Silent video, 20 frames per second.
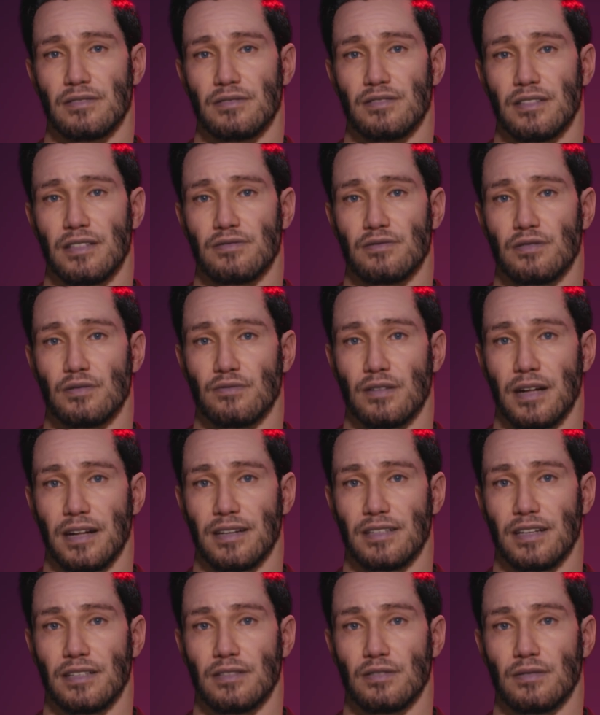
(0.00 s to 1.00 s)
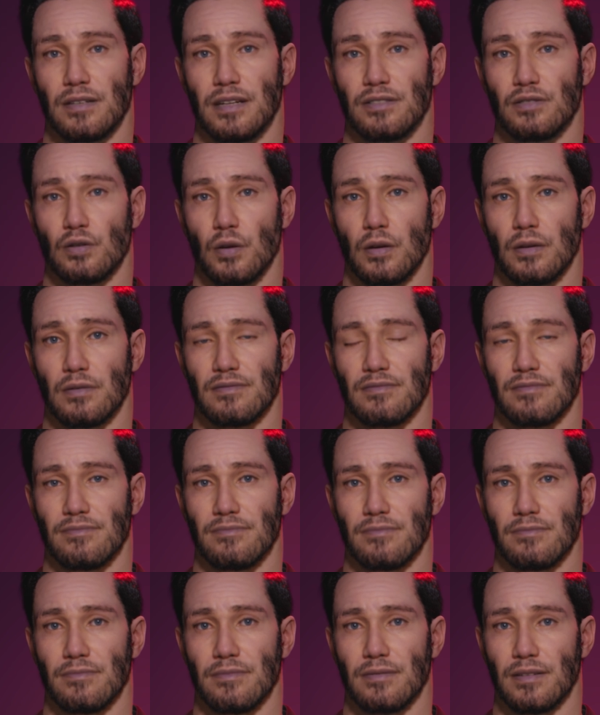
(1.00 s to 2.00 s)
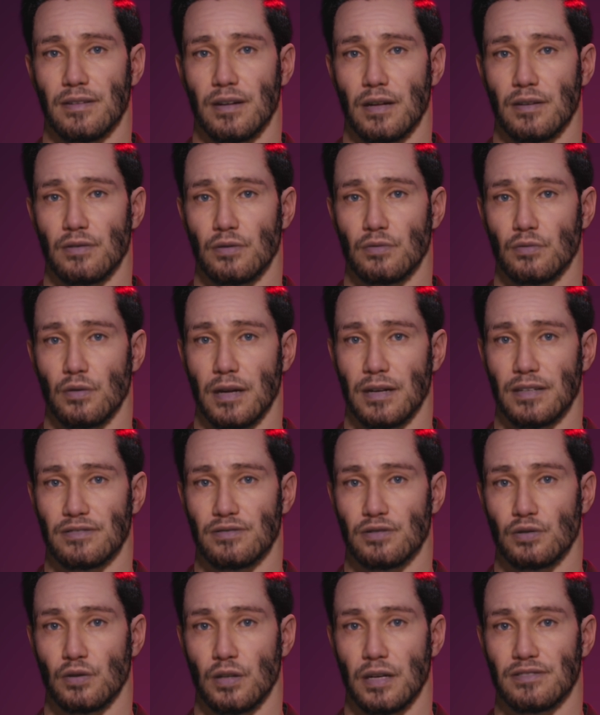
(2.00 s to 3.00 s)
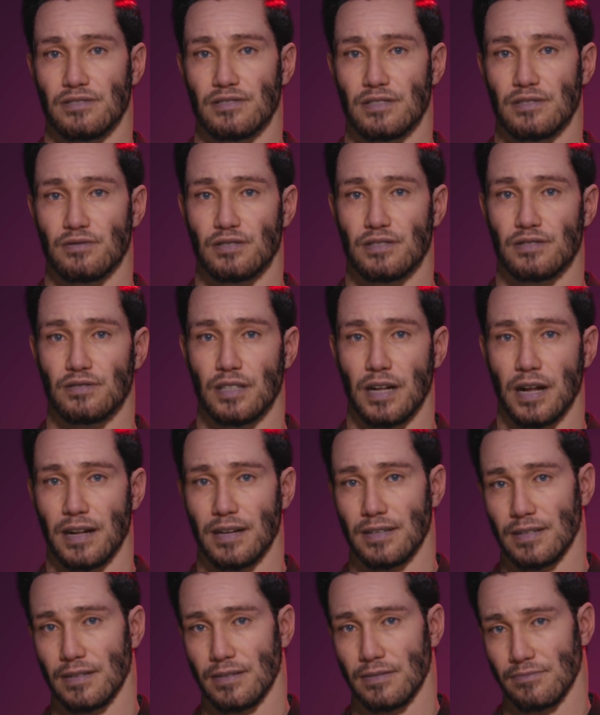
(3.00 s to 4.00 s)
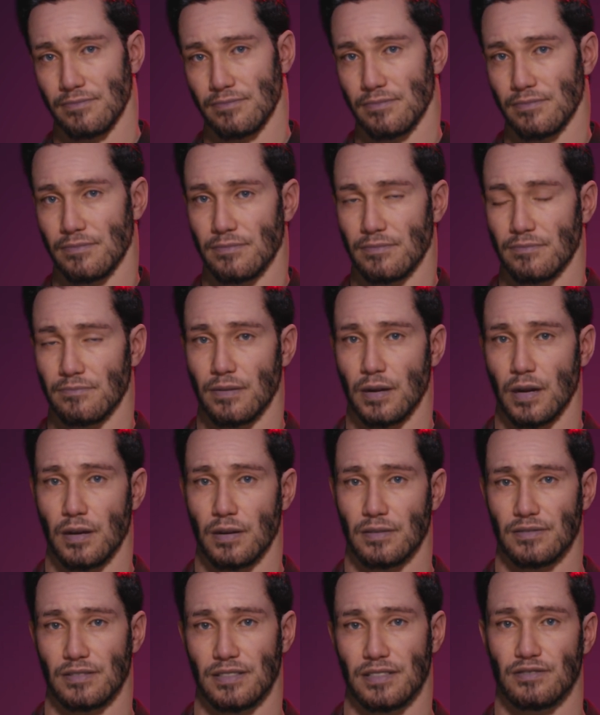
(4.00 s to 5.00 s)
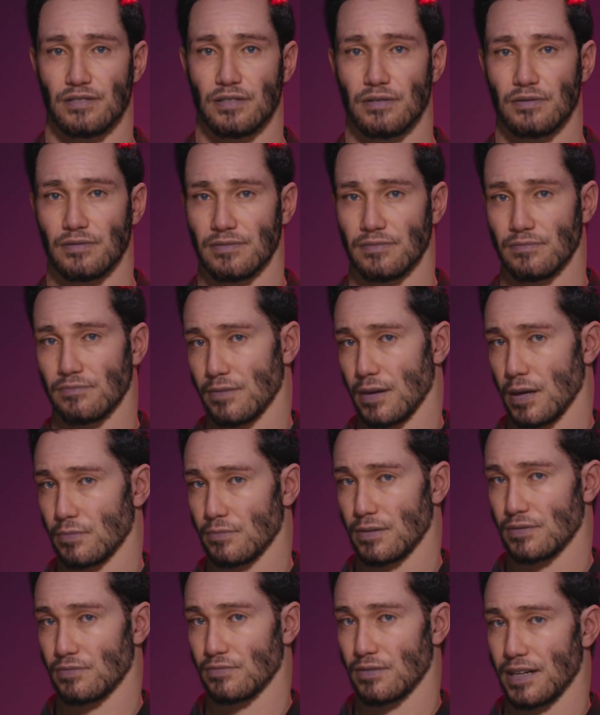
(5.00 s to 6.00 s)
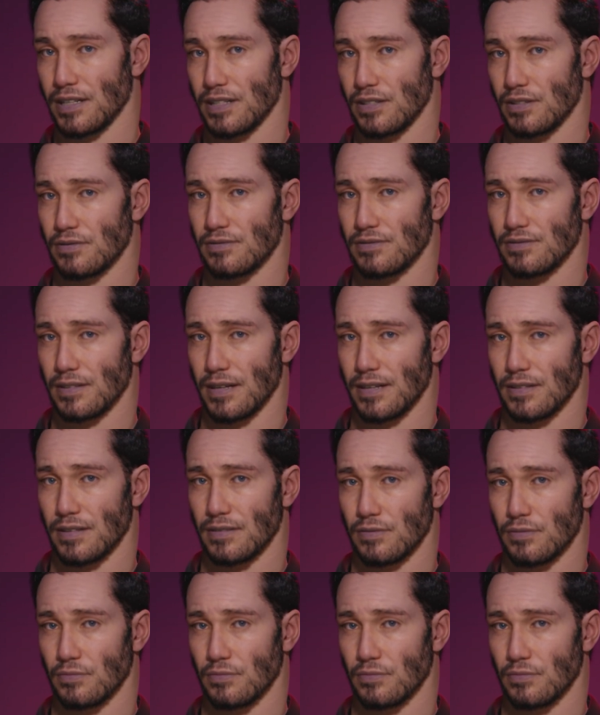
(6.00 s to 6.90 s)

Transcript: just affect individuals, it undermines trust in society. Politicians, public figures, and even